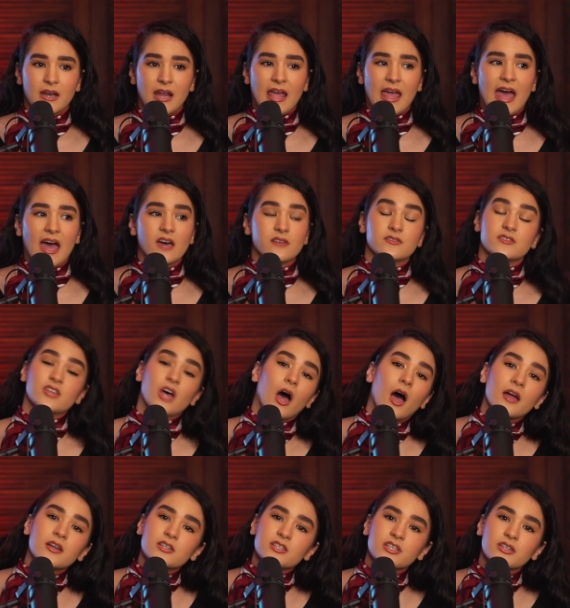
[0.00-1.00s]
I have
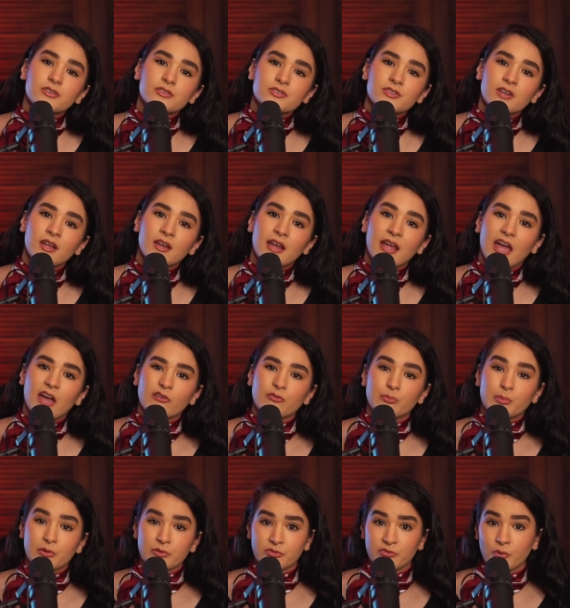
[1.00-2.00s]
taught children, I have
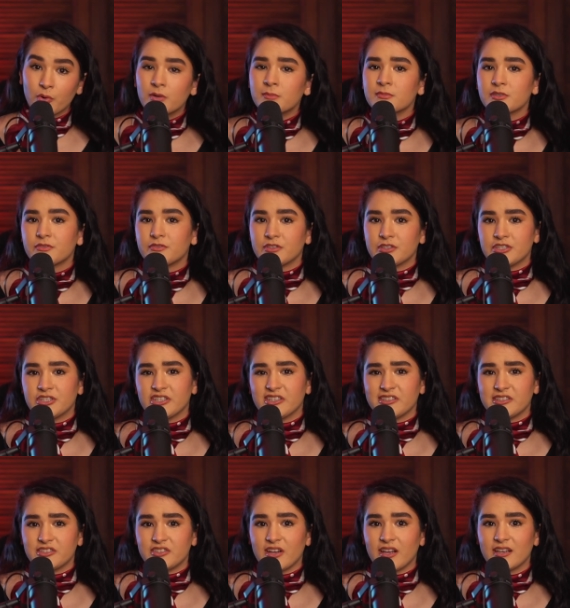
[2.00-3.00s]
performed for
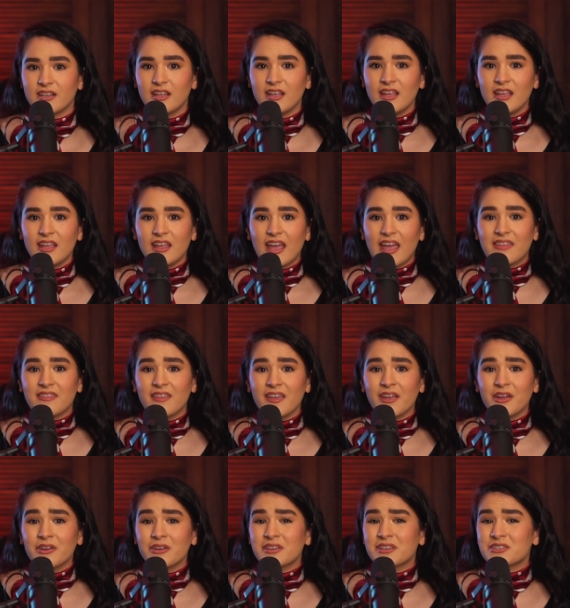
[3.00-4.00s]
children, and they
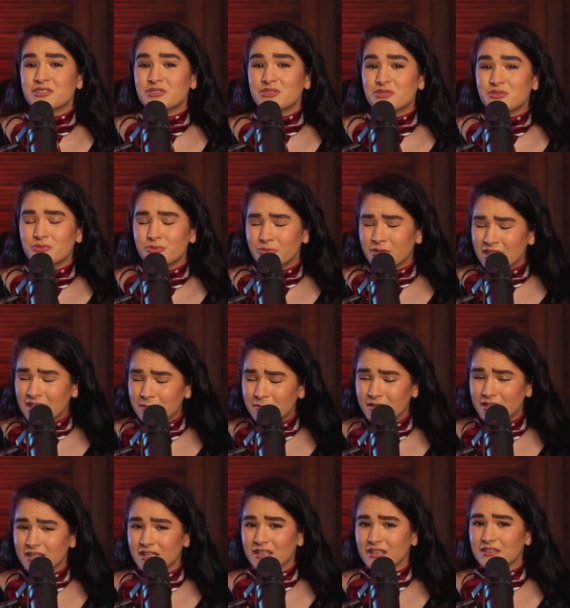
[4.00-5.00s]
are
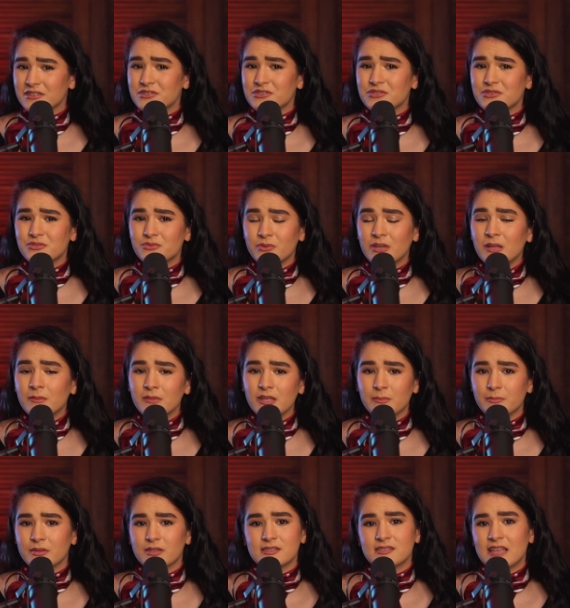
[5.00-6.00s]
extremely, extremely
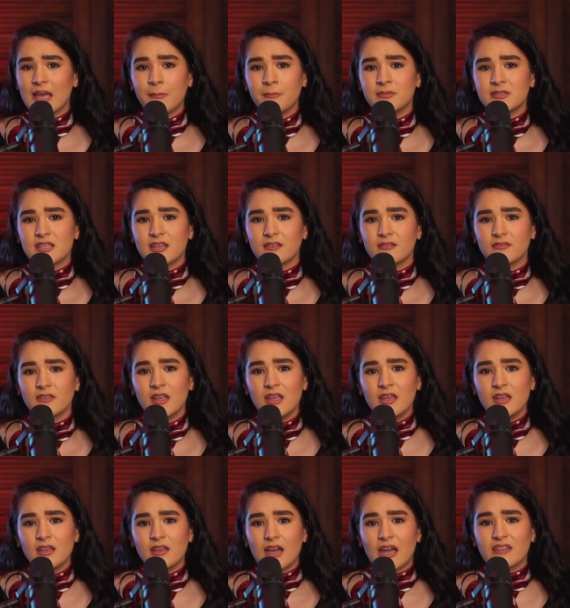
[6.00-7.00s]
perceptive.
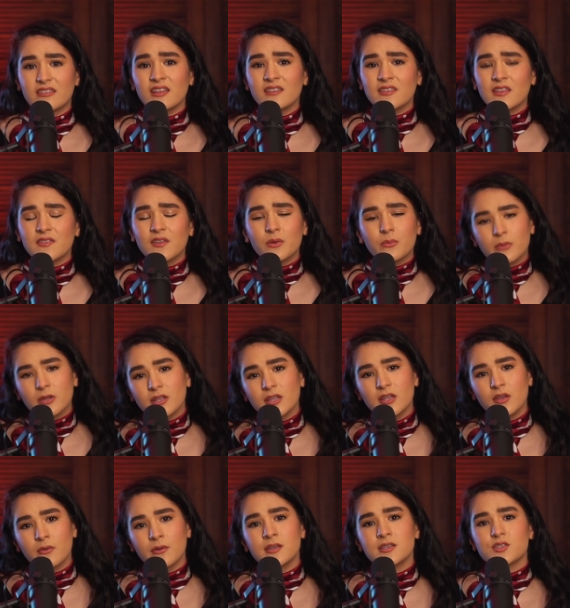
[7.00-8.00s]
I think that they're really
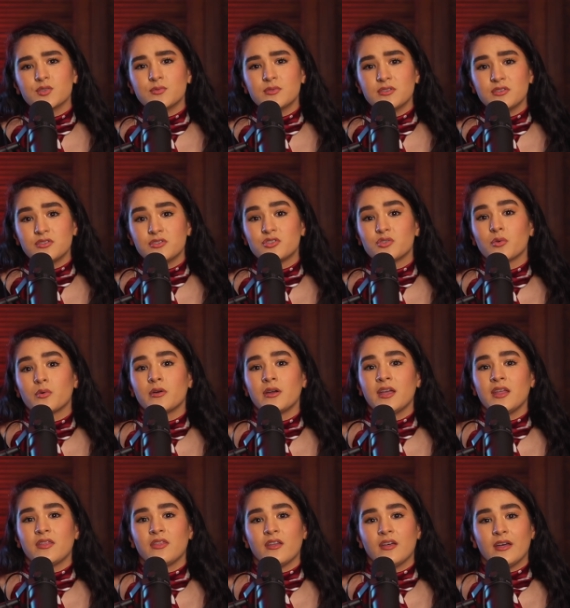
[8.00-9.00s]
going to
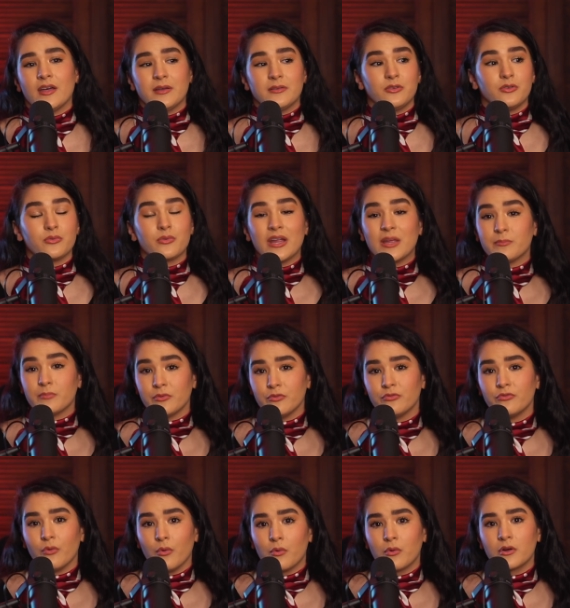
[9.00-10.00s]
enjoy the great
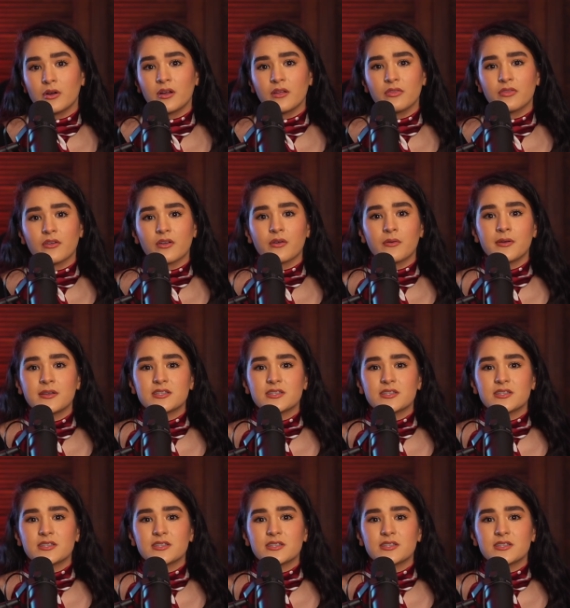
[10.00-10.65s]
before. They're going